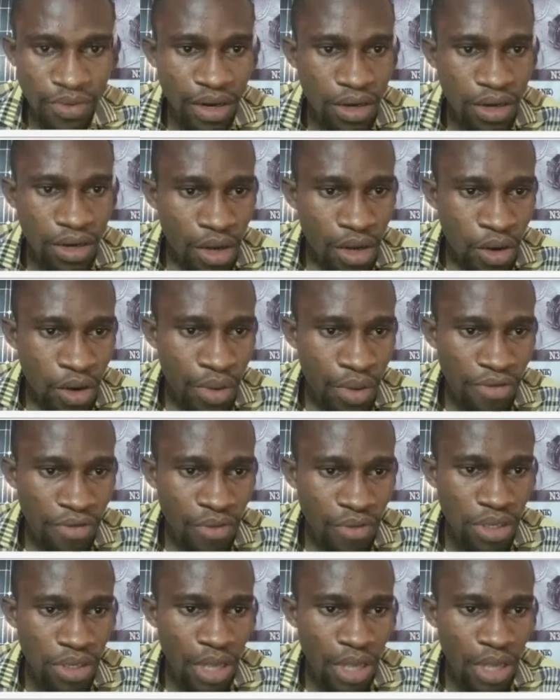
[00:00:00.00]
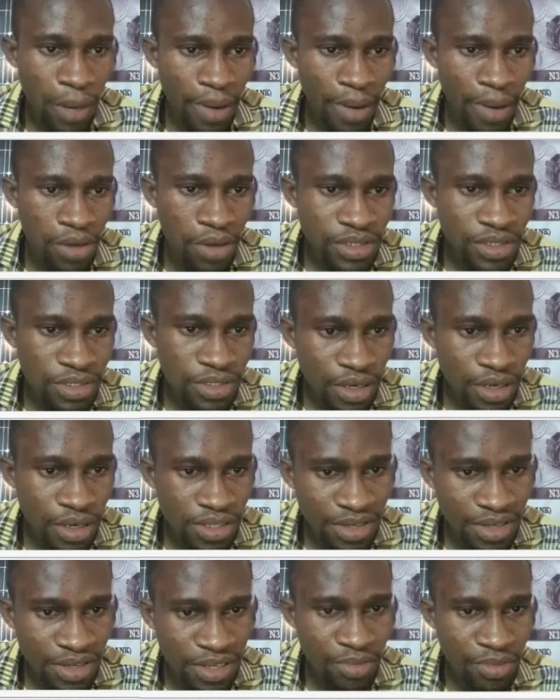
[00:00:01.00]
We have talked about
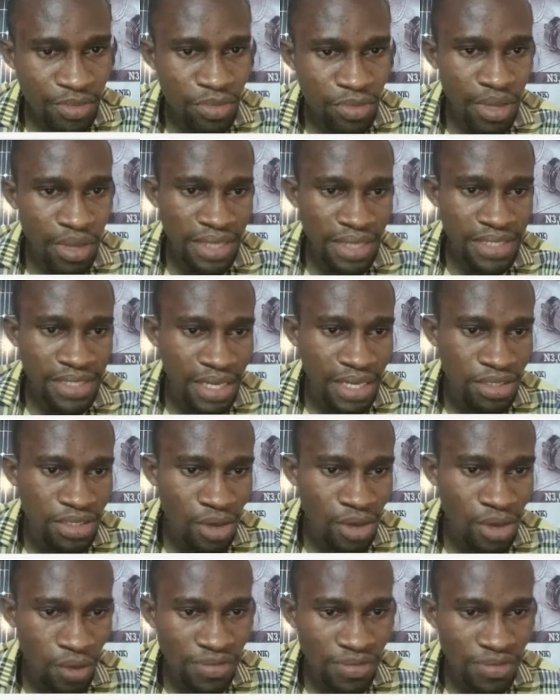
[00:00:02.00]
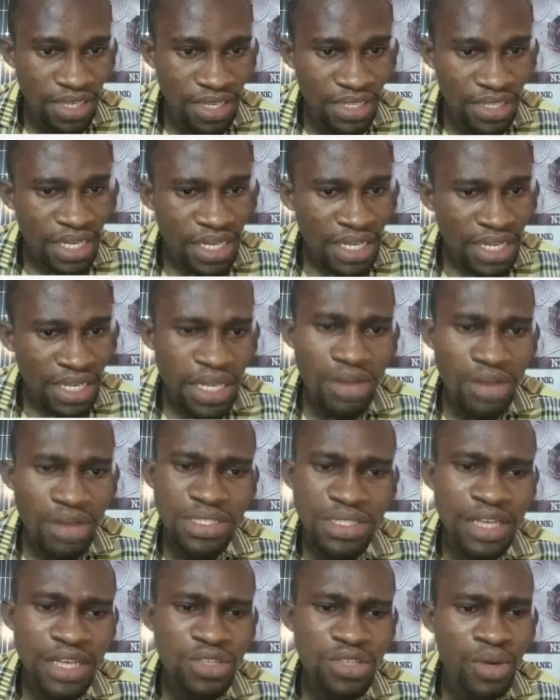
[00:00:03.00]
trim, extend, offset. Now the next
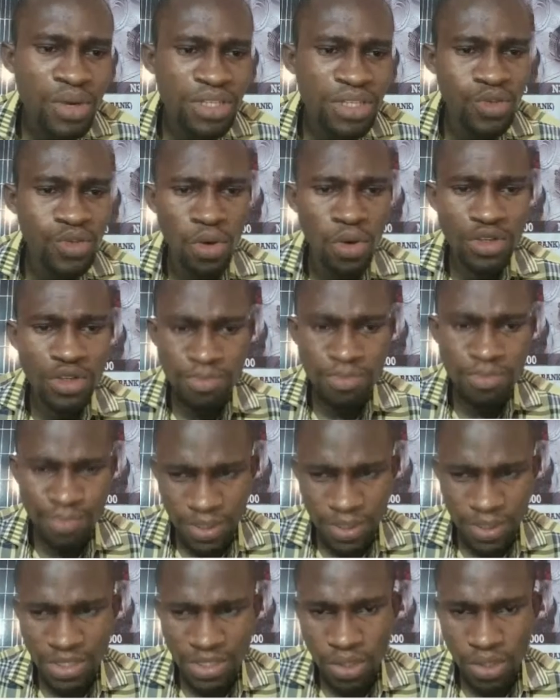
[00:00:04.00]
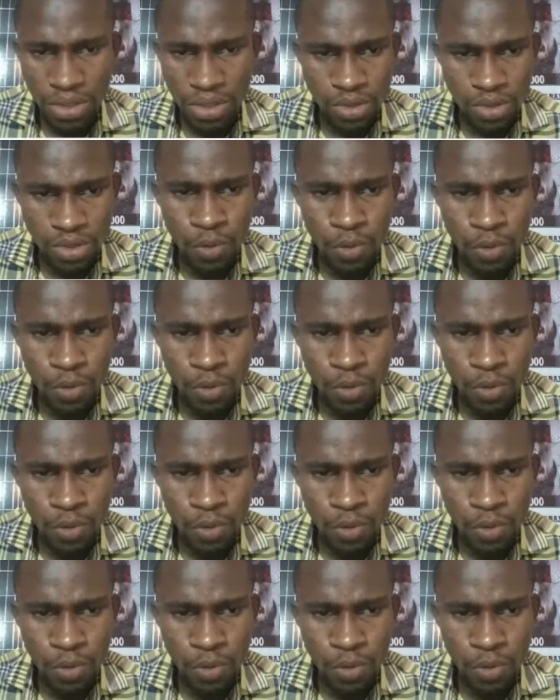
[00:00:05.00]
one is what? Picture tool.